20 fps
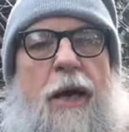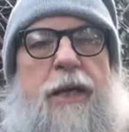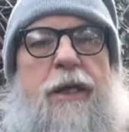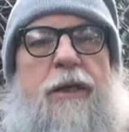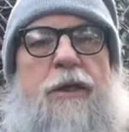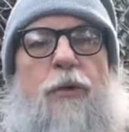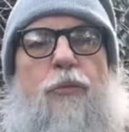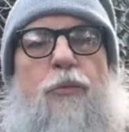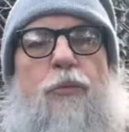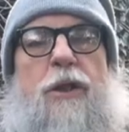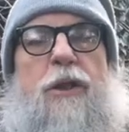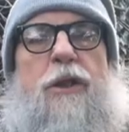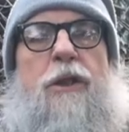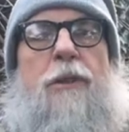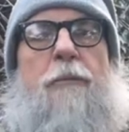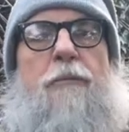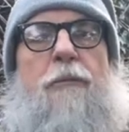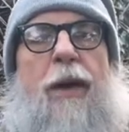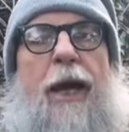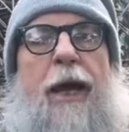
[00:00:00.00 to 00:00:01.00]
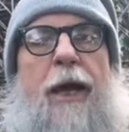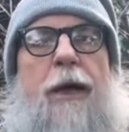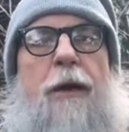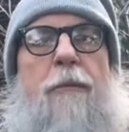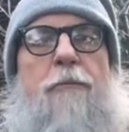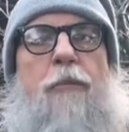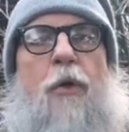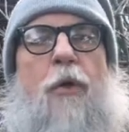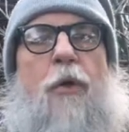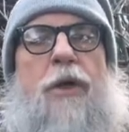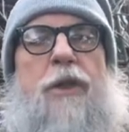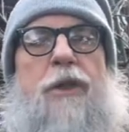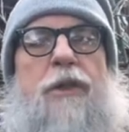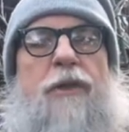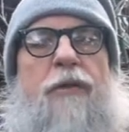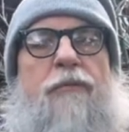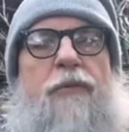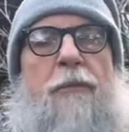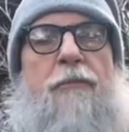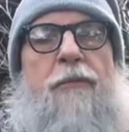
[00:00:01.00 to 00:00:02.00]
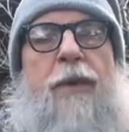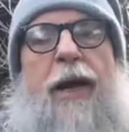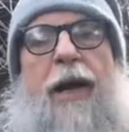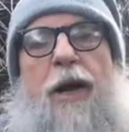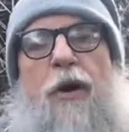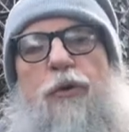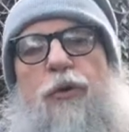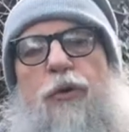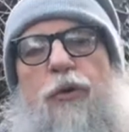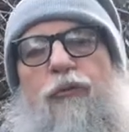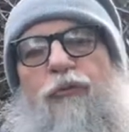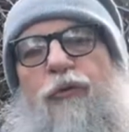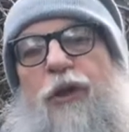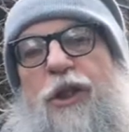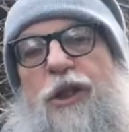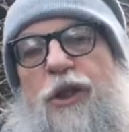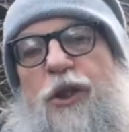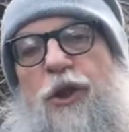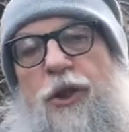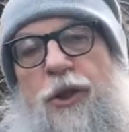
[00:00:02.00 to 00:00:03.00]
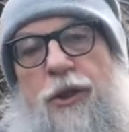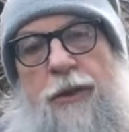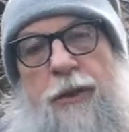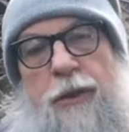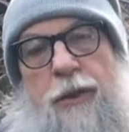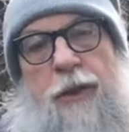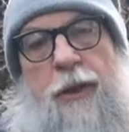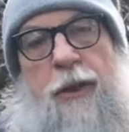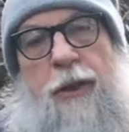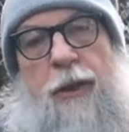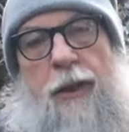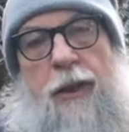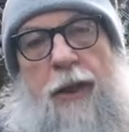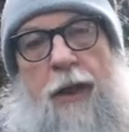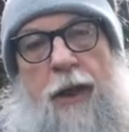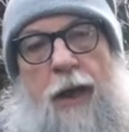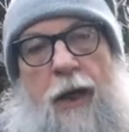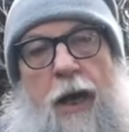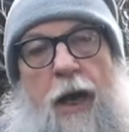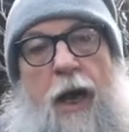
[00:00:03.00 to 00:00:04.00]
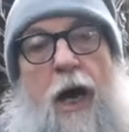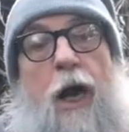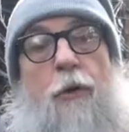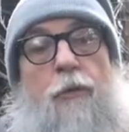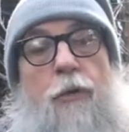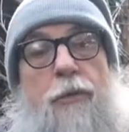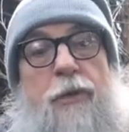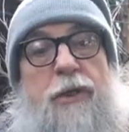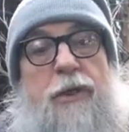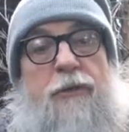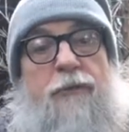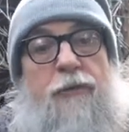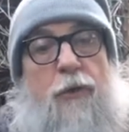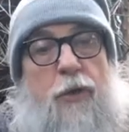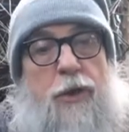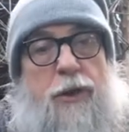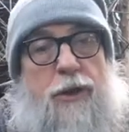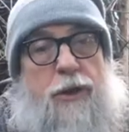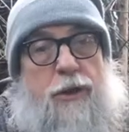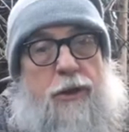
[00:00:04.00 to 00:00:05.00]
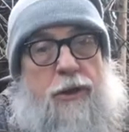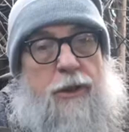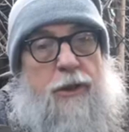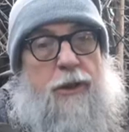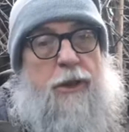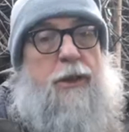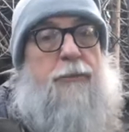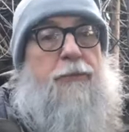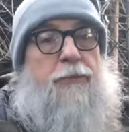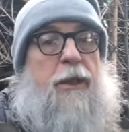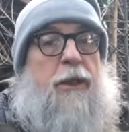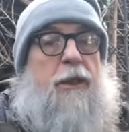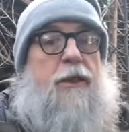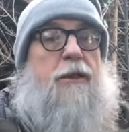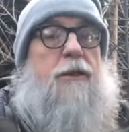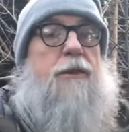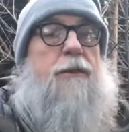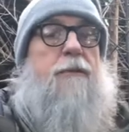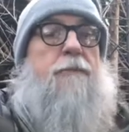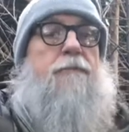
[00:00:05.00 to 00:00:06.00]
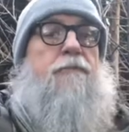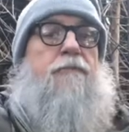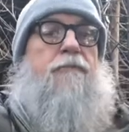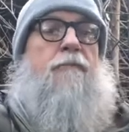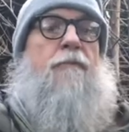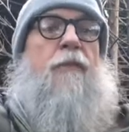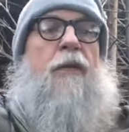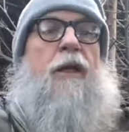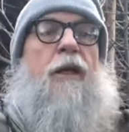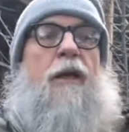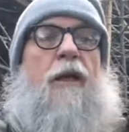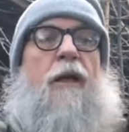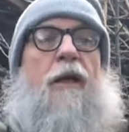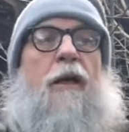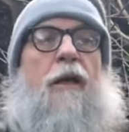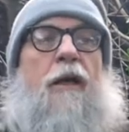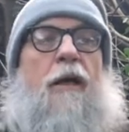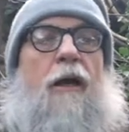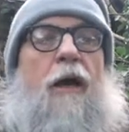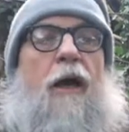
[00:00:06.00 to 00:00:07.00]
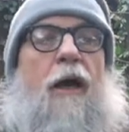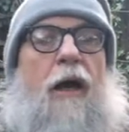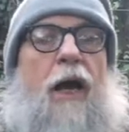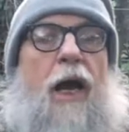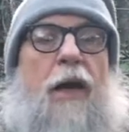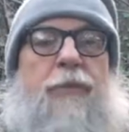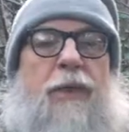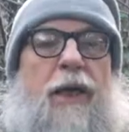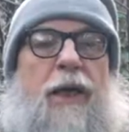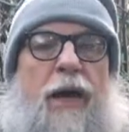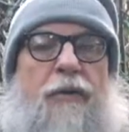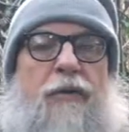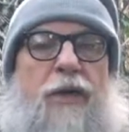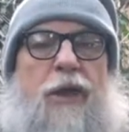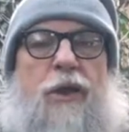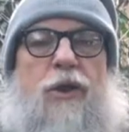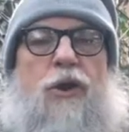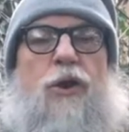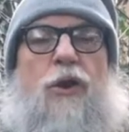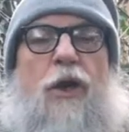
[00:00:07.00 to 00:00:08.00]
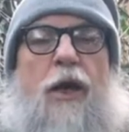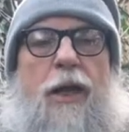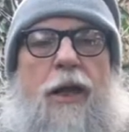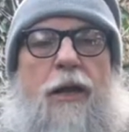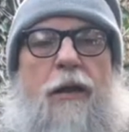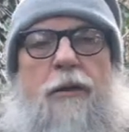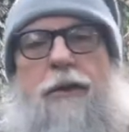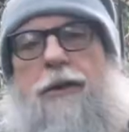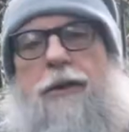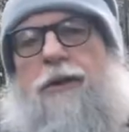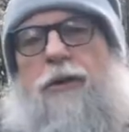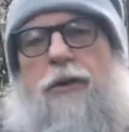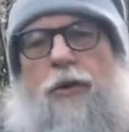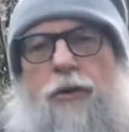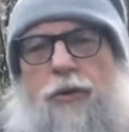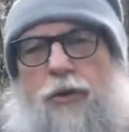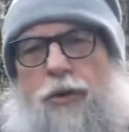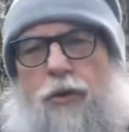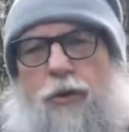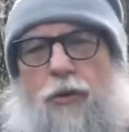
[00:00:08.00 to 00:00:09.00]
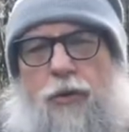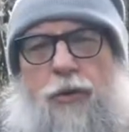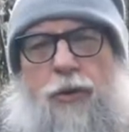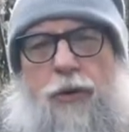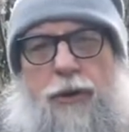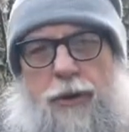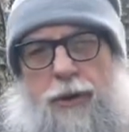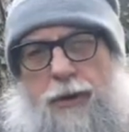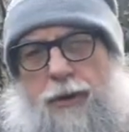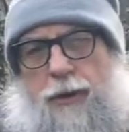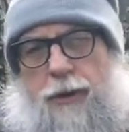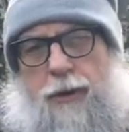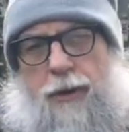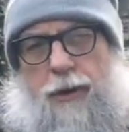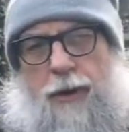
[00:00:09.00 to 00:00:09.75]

into which the black points of the boughs reach. A woman's voice speaks. I'm carrying a child, not yours.